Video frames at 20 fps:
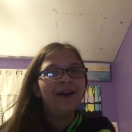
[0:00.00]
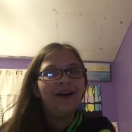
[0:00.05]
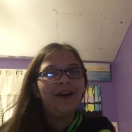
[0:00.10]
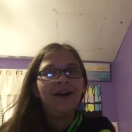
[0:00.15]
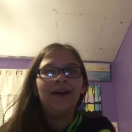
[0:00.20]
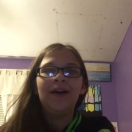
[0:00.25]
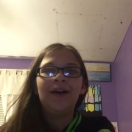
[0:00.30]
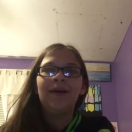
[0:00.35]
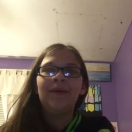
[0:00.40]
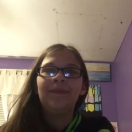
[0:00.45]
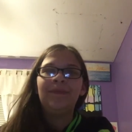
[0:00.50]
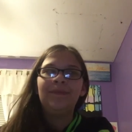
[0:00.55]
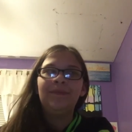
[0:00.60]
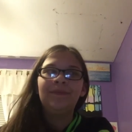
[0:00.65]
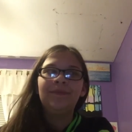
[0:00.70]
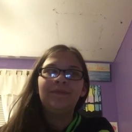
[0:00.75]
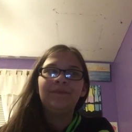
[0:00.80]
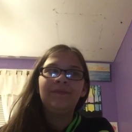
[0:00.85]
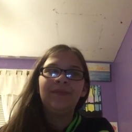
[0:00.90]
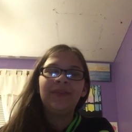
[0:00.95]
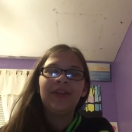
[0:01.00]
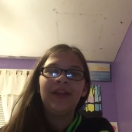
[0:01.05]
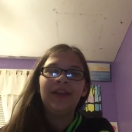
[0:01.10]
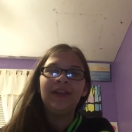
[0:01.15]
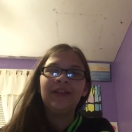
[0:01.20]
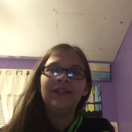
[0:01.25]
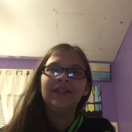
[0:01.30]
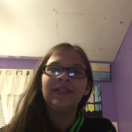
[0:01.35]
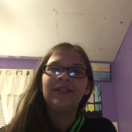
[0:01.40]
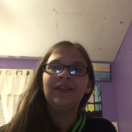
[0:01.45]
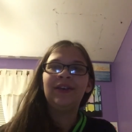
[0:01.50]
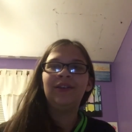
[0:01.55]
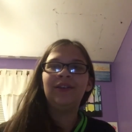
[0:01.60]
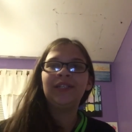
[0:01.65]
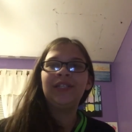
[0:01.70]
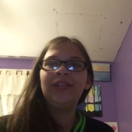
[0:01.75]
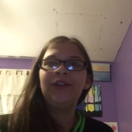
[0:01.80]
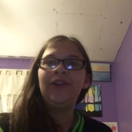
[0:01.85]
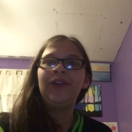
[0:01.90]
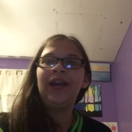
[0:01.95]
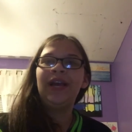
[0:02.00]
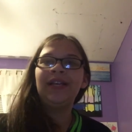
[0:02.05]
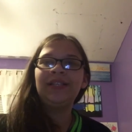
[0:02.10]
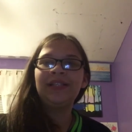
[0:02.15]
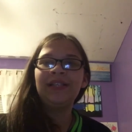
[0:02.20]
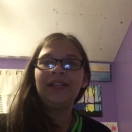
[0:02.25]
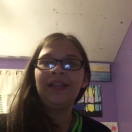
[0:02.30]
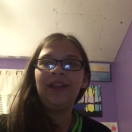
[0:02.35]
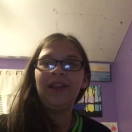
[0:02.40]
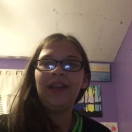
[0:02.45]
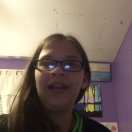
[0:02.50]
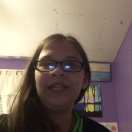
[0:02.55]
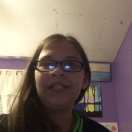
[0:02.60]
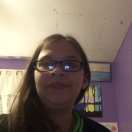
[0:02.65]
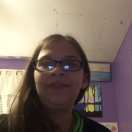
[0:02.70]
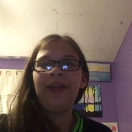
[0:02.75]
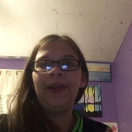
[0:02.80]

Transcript: And I'll see you guys in the next